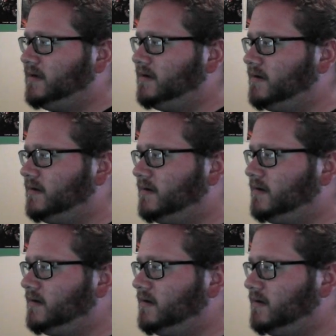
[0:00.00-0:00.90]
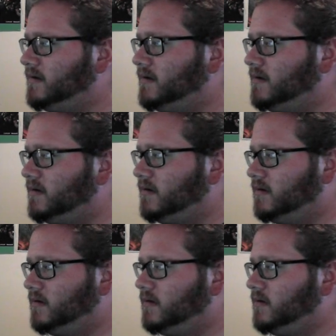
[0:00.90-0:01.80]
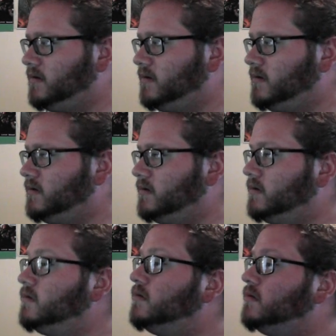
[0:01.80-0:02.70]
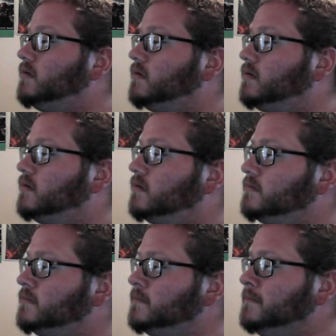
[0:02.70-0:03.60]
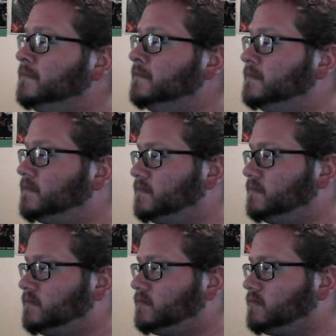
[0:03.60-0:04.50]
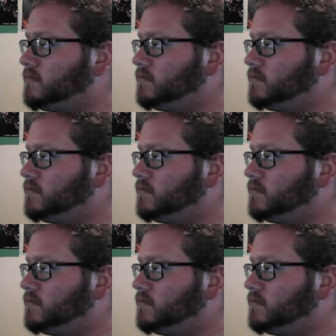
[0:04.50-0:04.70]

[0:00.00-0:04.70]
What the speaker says: No one is speaking in this clip.